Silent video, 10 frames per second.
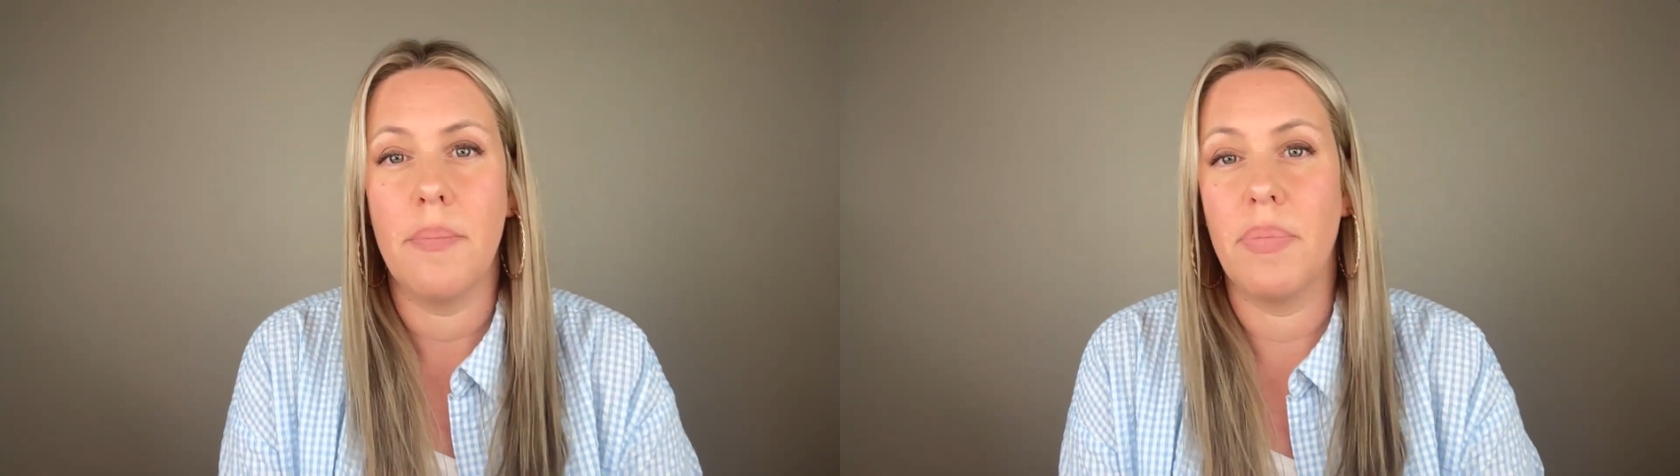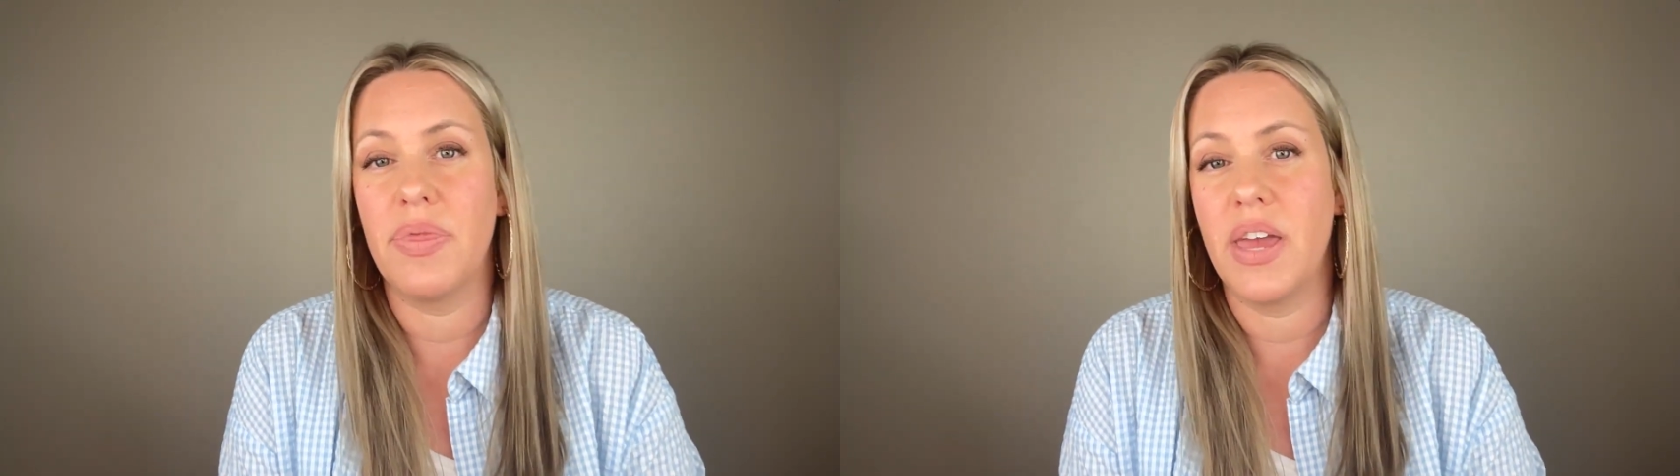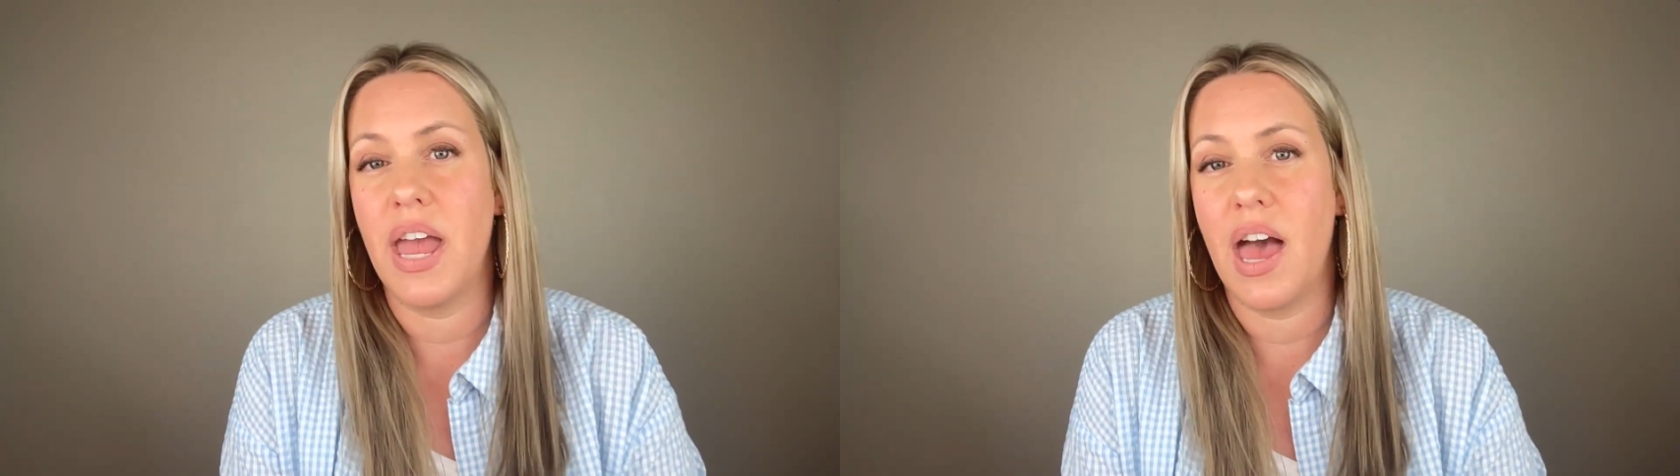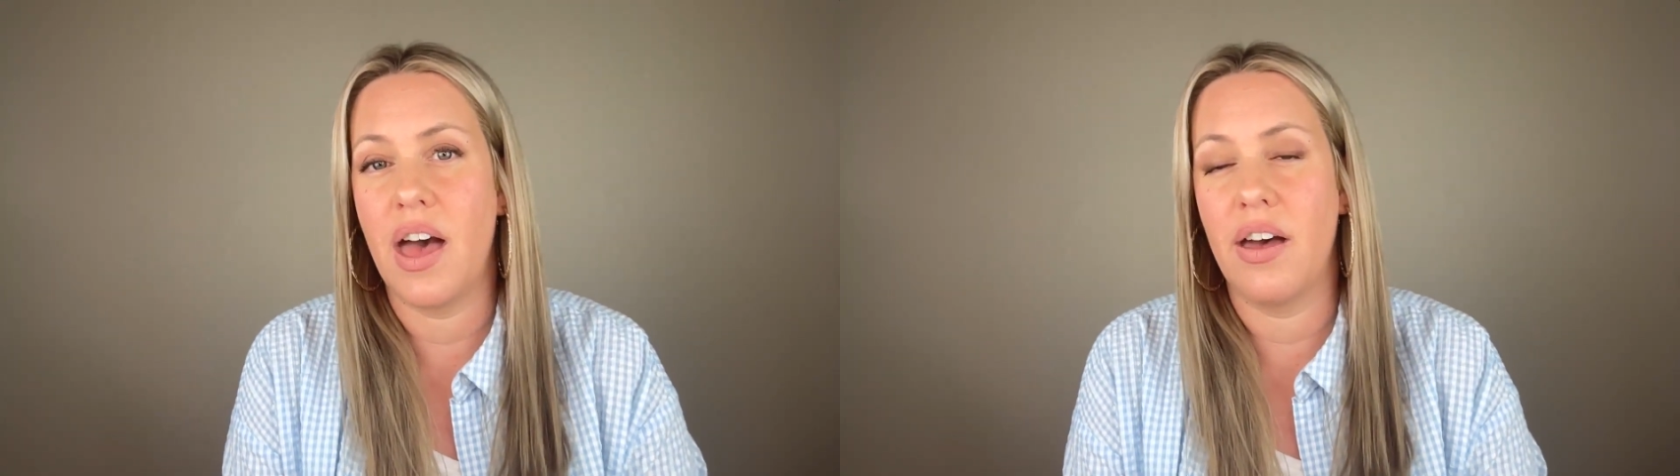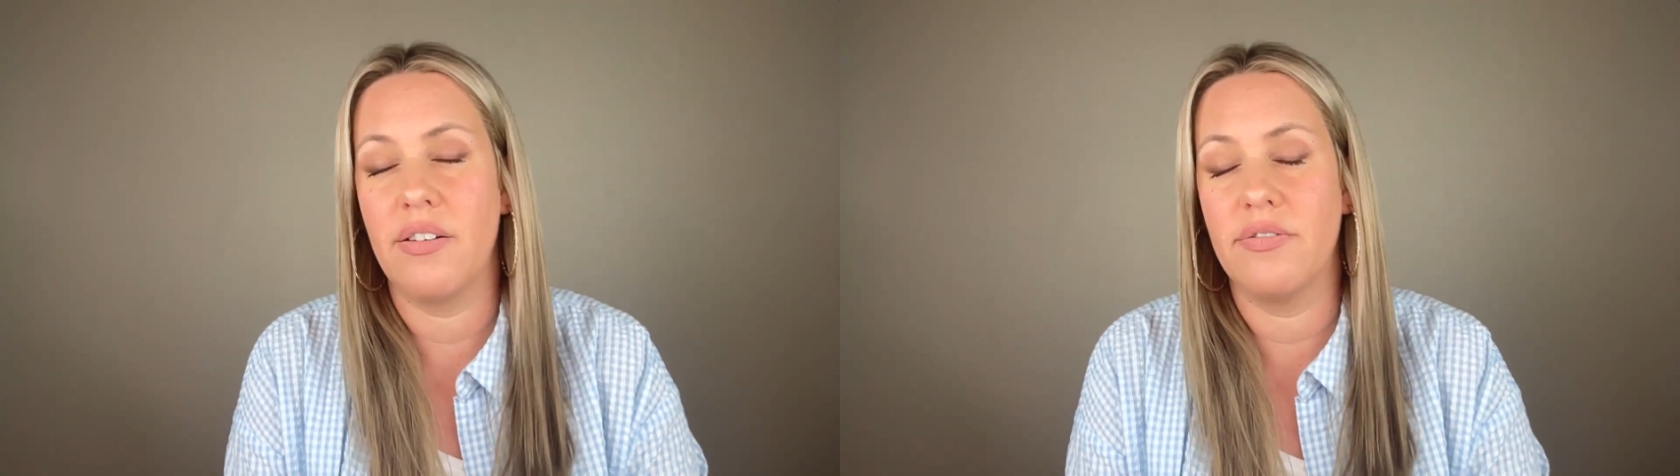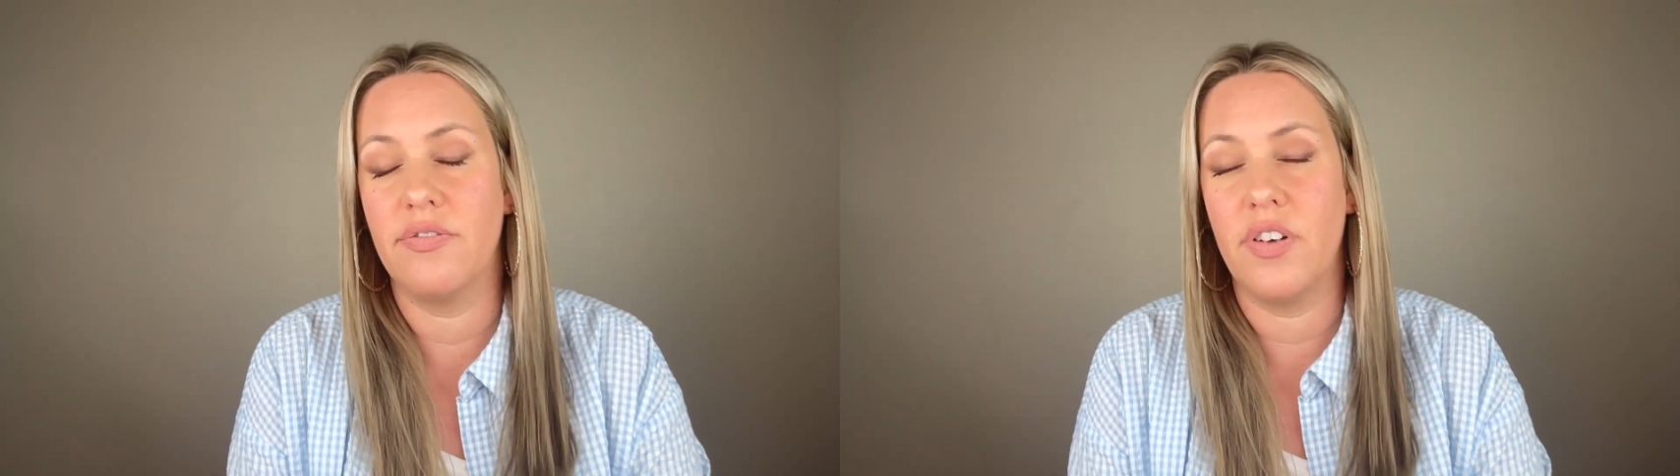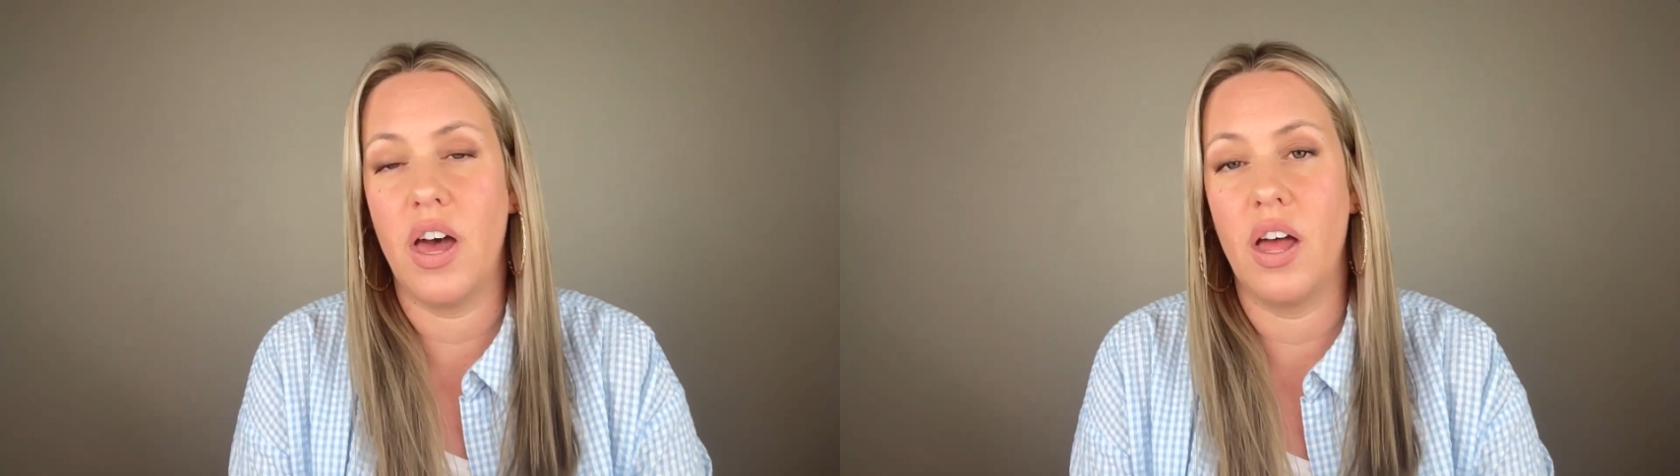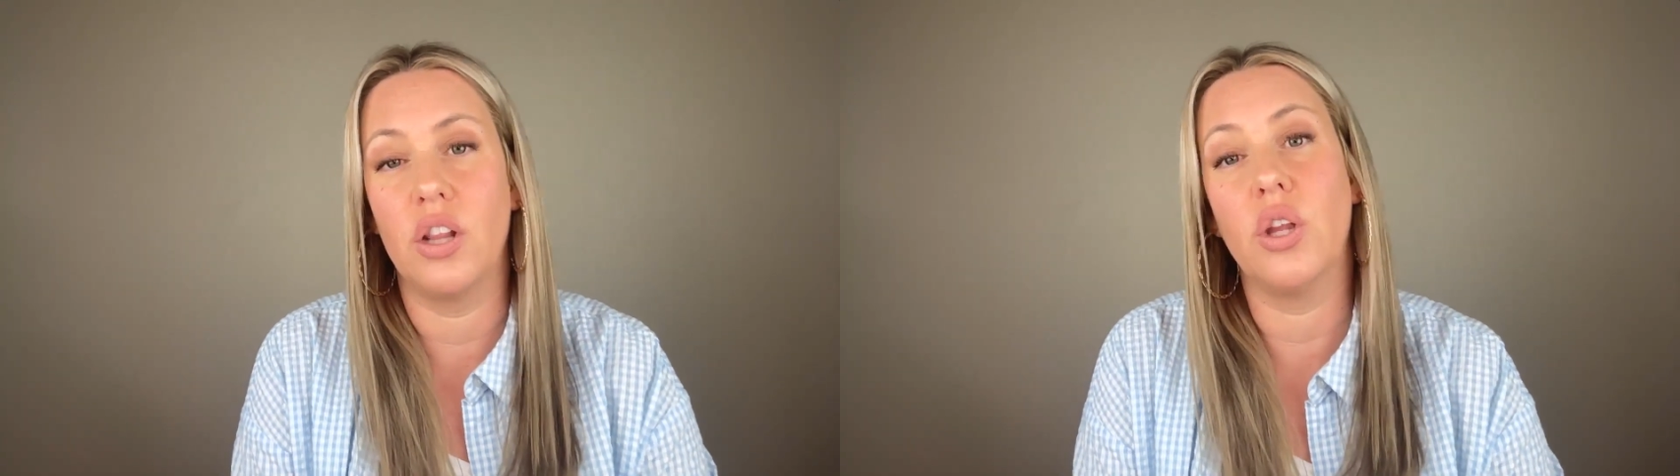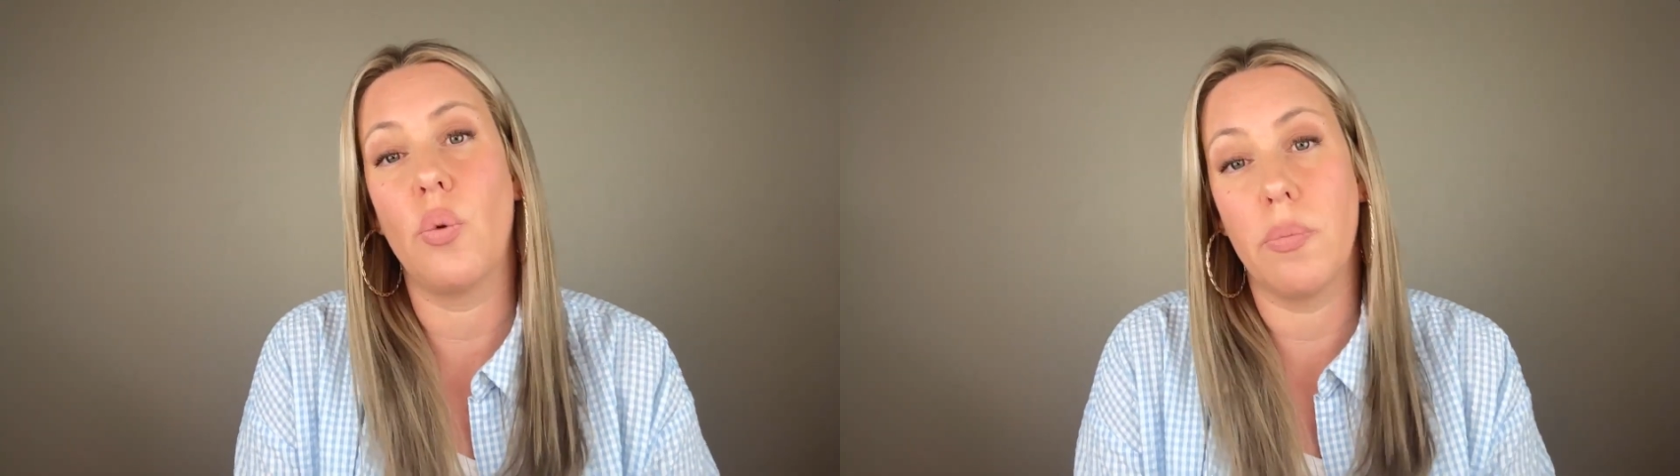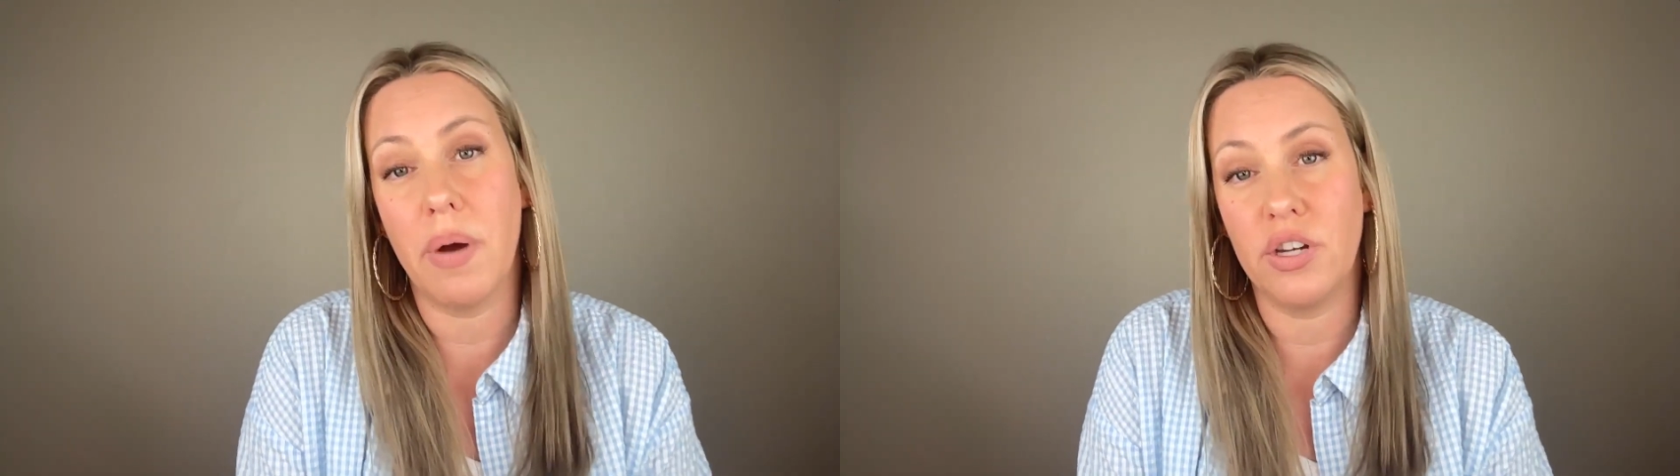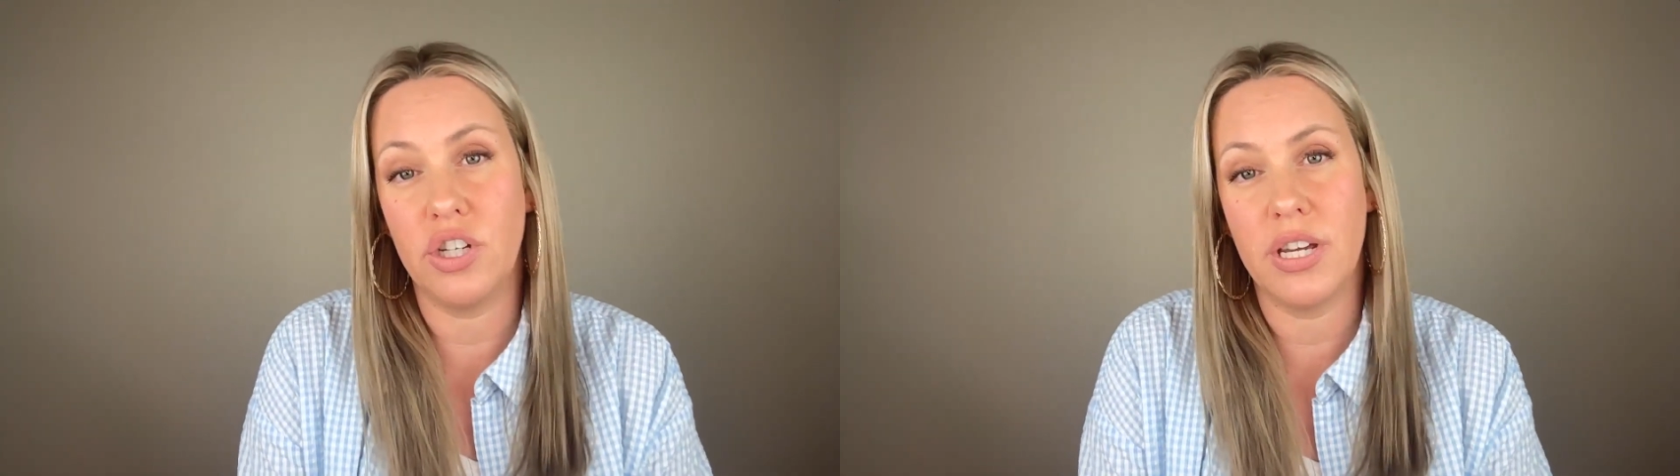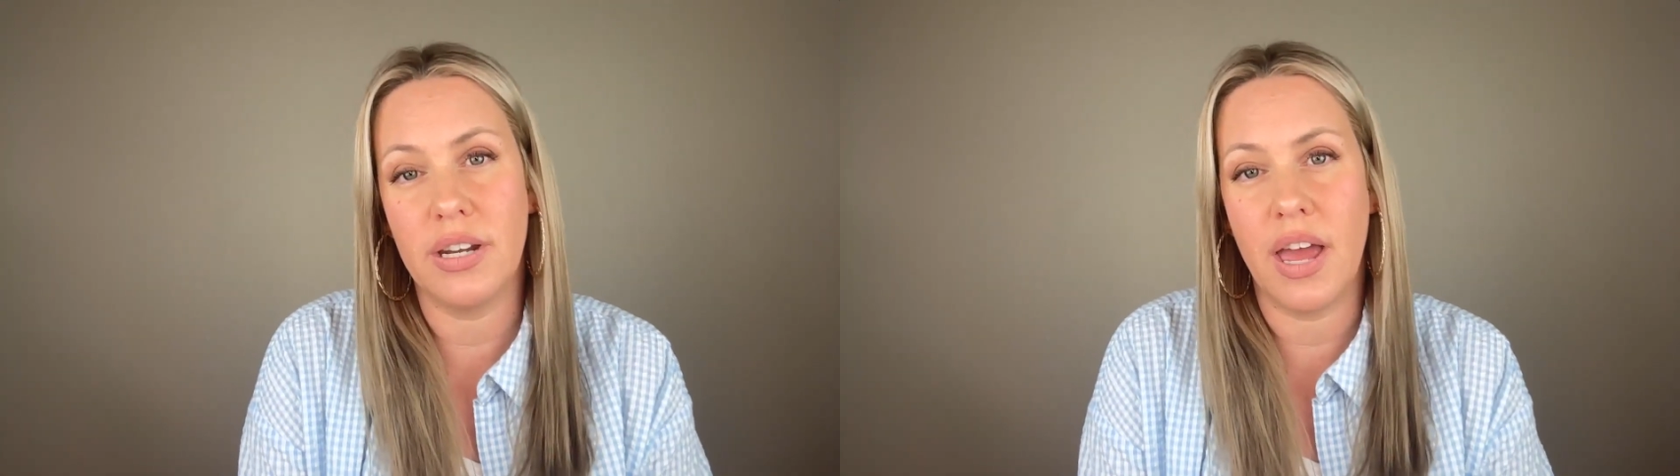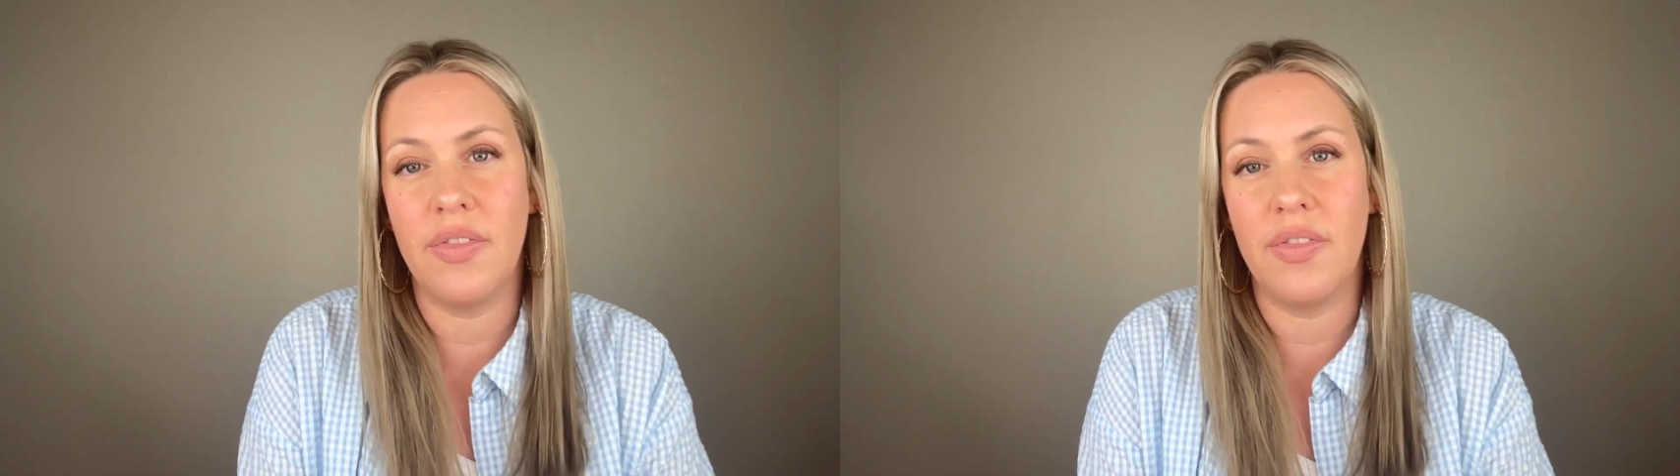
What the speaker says: but they have a lower budget